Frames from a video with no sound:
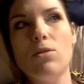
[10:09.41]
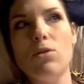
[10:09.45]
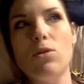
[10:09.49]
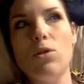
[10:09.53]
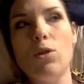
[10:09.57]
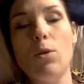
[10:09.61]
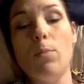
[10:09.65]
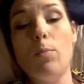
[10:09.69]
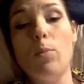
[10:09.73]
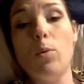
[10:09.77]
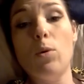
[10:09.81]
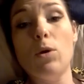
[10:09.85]

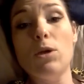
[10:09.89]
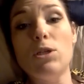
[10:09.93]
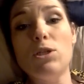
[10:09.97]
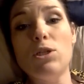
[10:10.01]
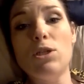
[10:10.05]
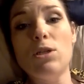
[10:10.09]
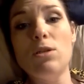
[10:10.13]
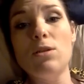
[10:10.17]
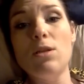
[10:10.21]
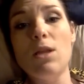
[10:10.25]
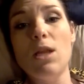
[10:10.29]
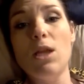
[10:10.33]
the
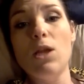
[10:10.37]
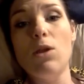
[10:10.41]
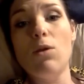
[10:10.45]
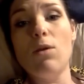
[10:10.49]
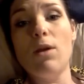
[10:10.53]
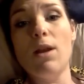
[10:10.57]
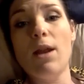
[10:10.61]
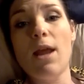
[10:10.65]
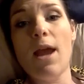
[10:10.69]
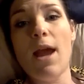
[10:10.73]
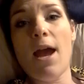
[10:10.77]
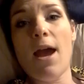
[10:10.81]
portion that you
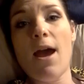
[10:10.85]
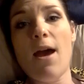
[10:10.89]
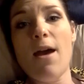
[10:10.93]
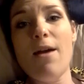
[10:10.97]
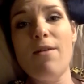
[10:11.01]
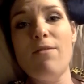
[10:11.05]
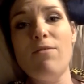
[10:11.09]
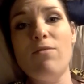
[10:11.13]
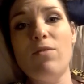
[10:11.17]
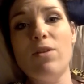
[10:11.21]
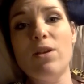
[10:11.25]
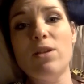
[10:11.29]
can
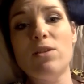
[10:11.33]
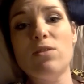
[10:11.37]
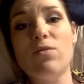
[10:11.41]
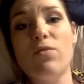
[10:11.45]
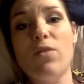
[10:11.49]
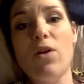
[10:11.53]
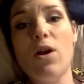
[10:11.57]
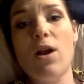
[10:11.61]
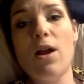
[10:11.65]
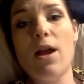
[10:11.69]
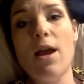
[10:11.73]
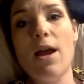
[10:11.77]
have as
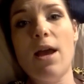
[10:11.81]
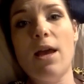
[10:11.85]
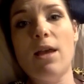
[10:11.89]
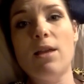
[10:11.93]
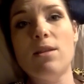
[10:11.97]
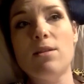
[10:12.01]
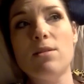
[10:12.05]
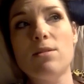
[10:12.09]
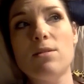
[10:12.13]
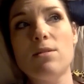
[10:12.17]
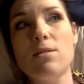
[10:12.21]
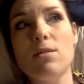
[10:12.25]
far
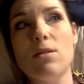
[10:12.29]
as